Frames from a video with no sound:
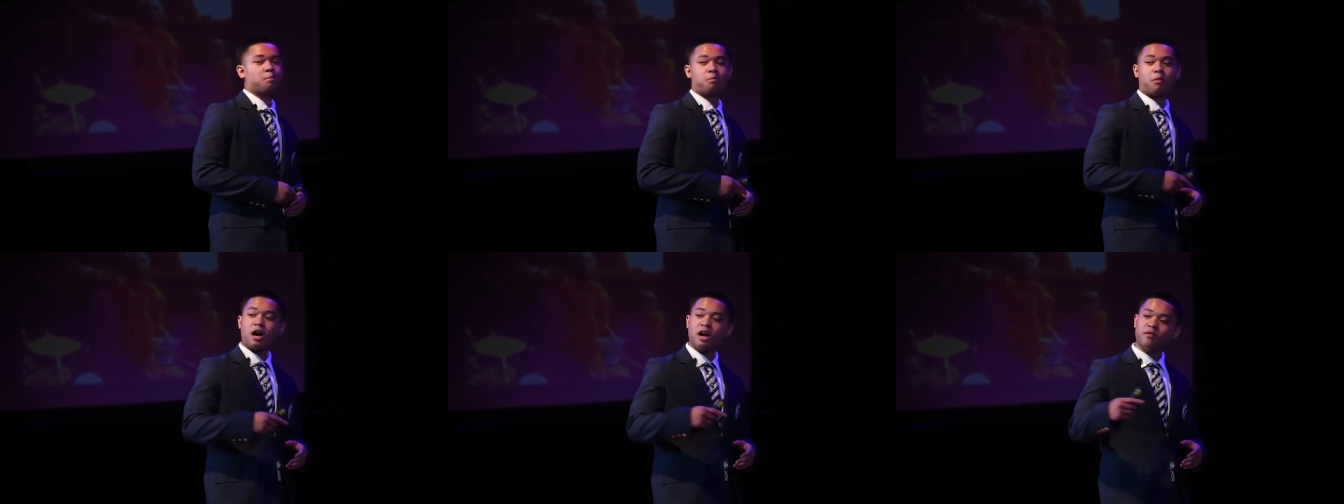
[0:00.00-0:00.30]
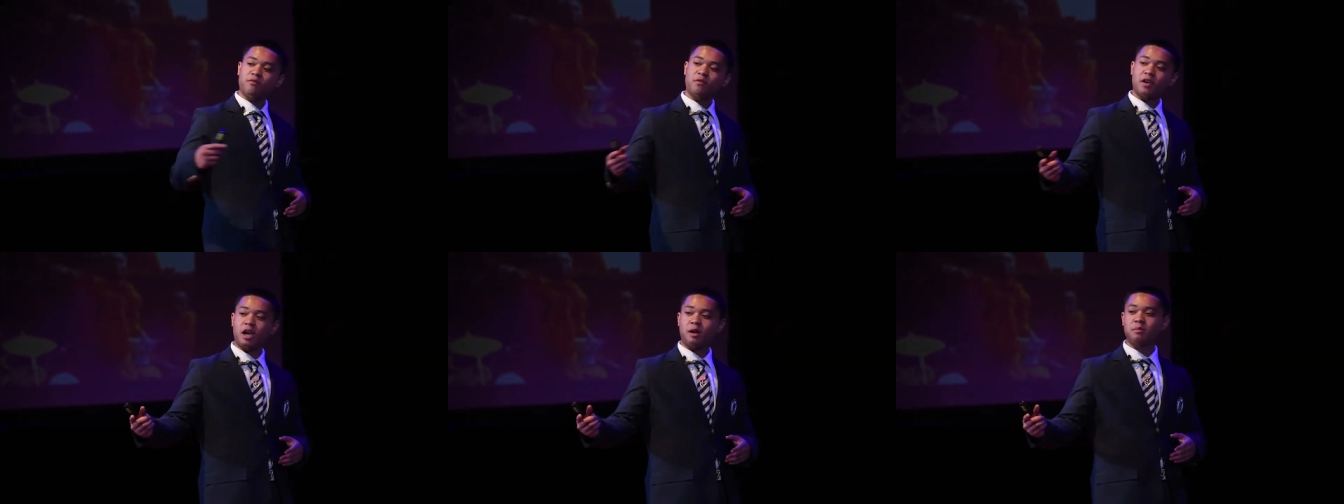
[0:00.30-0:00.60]

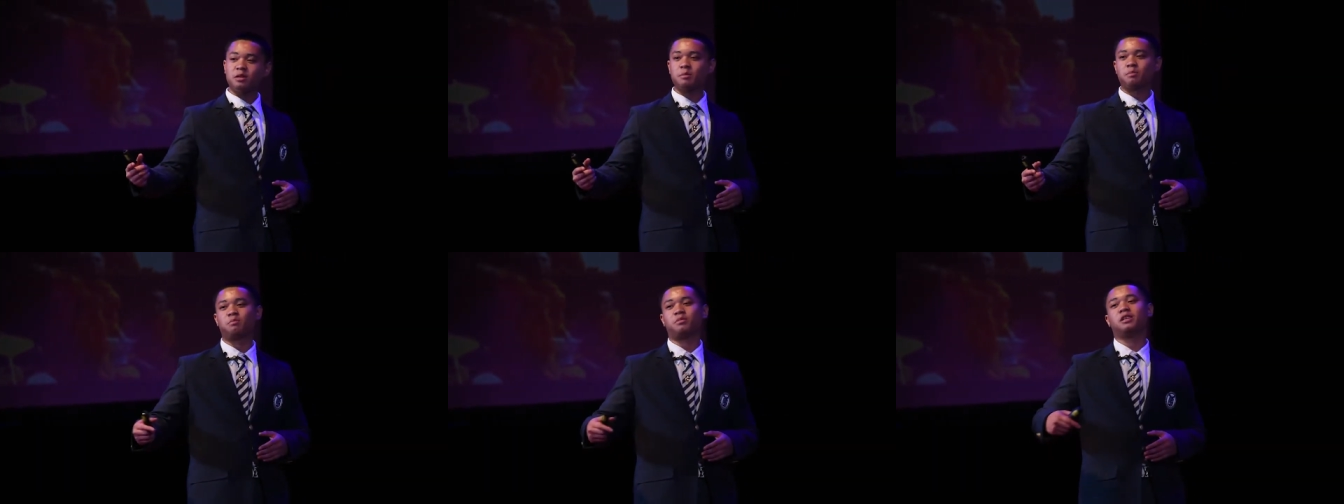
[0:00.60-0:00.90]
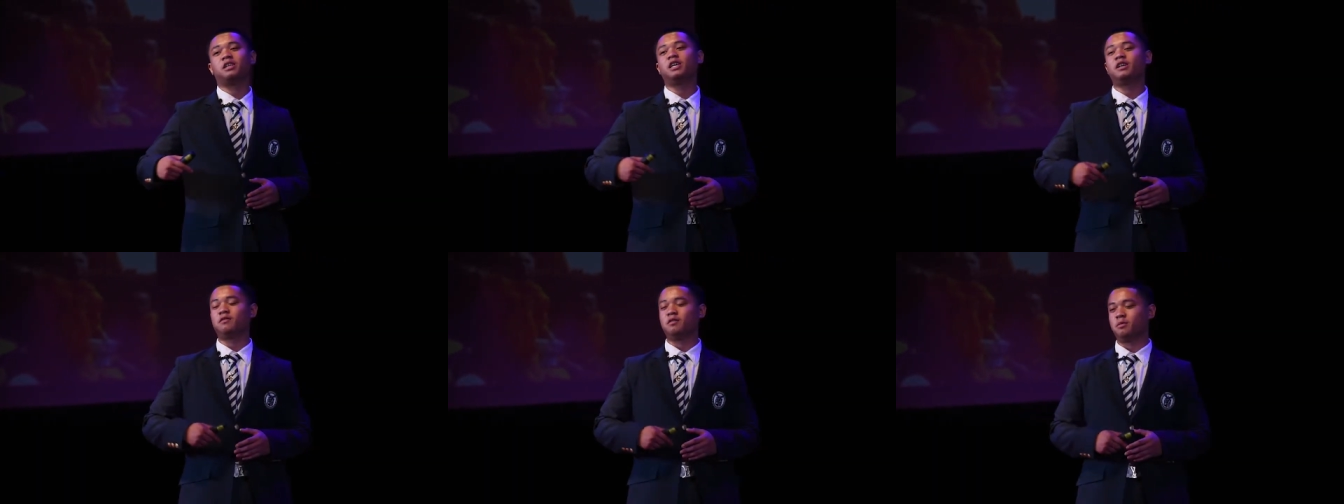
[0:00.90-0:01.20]
My family
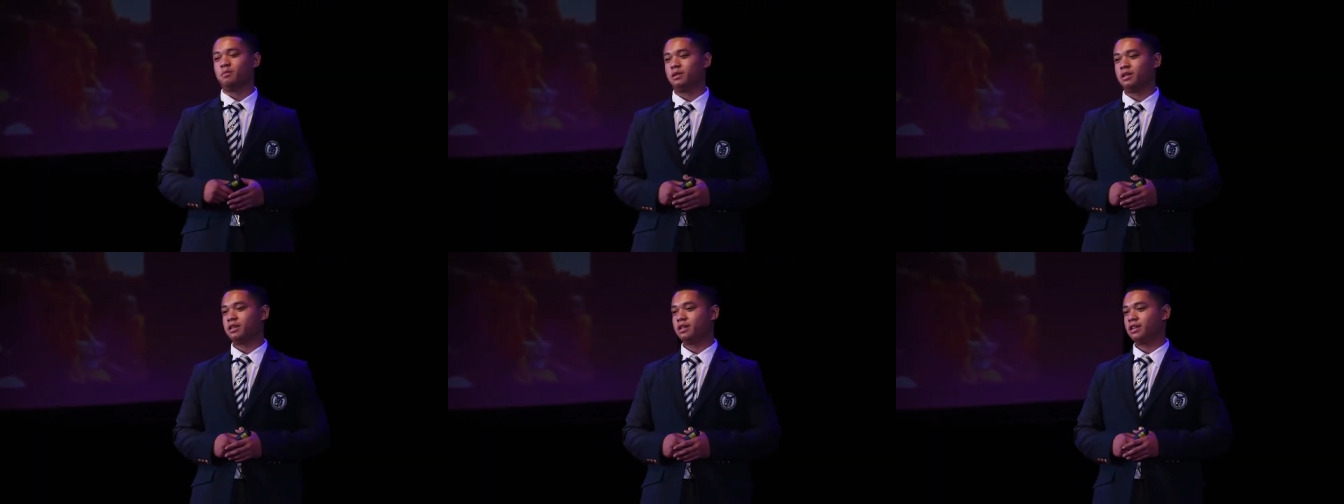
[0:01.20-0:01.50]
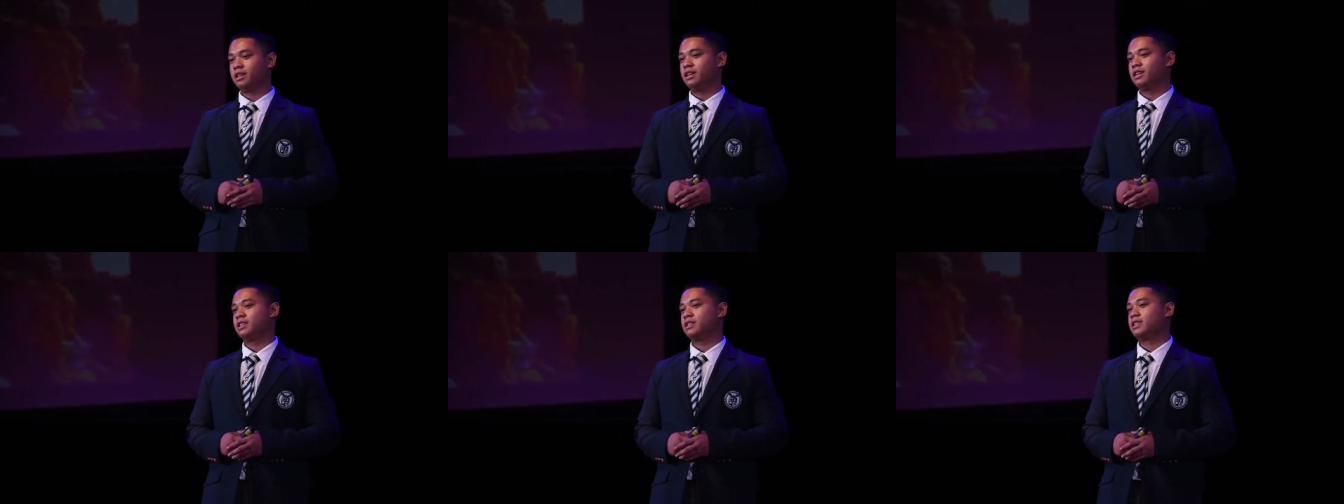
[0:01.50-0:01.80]
believed in me.
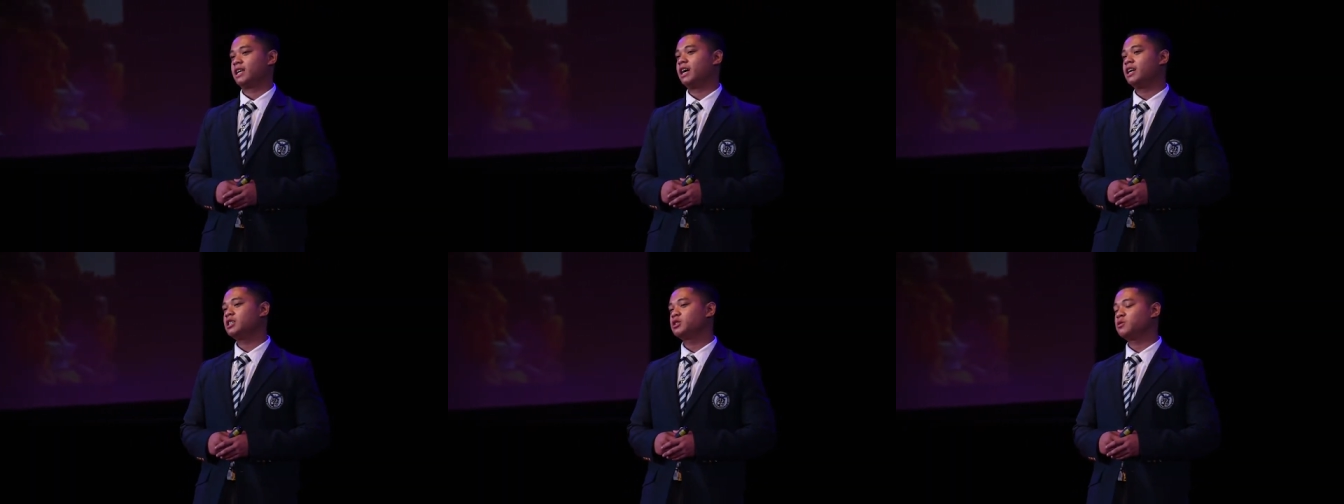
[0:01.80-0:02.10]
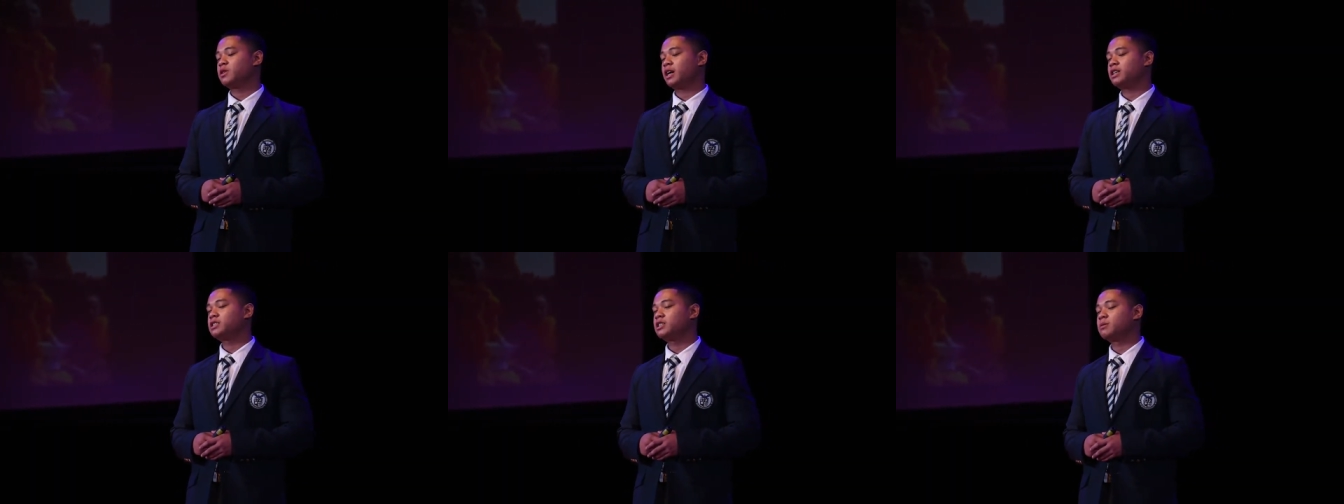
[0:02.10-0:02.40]
That is when I